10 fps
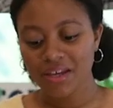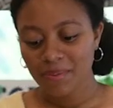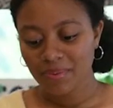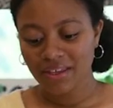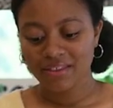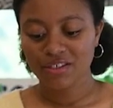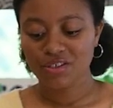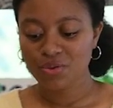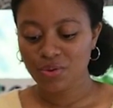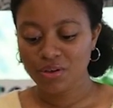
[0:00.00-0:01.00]
up, get
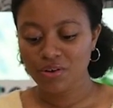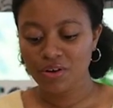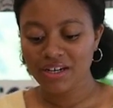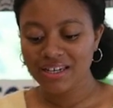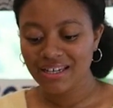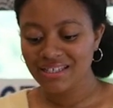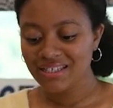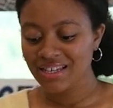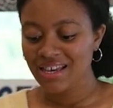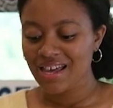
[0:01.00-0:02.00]
these 2
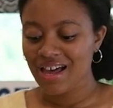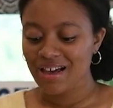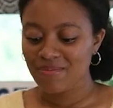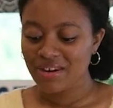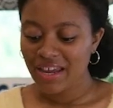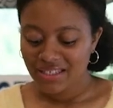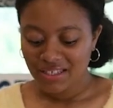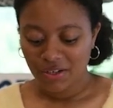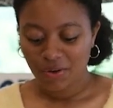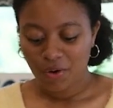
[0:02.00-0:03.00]
ingredients nice
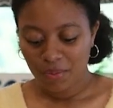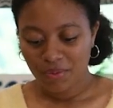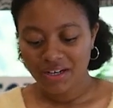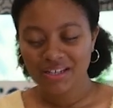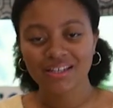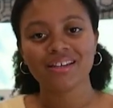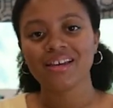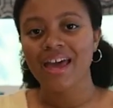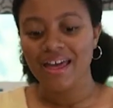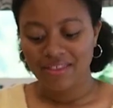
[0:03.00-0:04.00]
and incorporated,
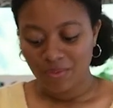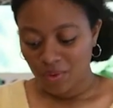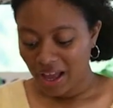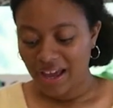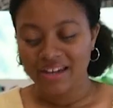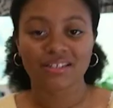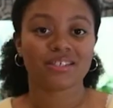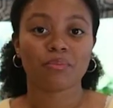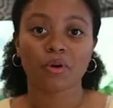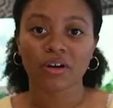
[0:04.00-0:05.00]
and then we'll add in some more